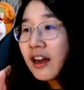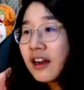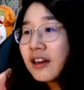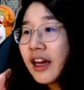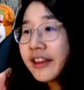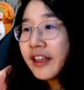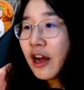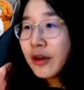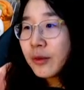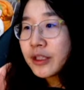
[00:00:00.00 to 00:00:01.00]
I think now
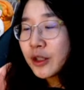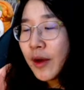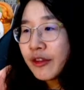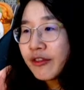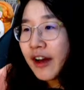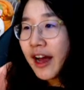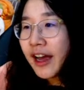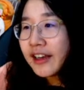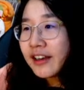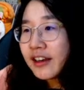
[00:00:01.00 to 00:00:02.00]
it works quite
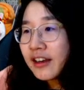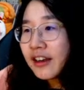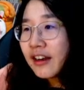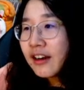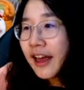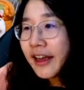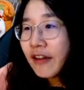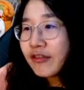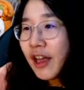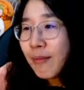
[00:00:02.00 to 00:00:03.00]
fine. Like after
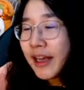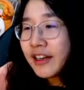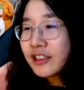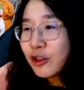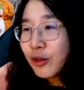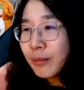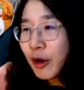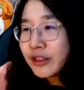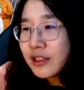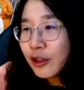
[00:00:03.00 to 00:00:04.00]
I make the solid box
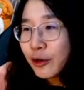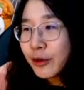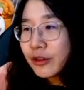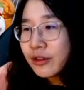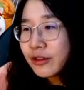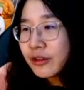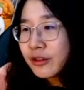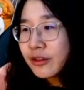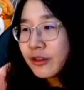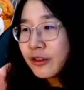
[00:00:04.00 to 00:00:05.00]
slow.
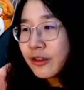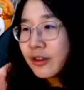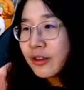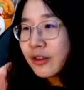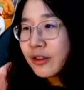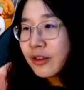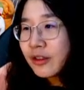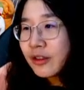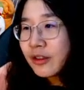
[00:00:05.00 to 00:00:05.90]
Yeah.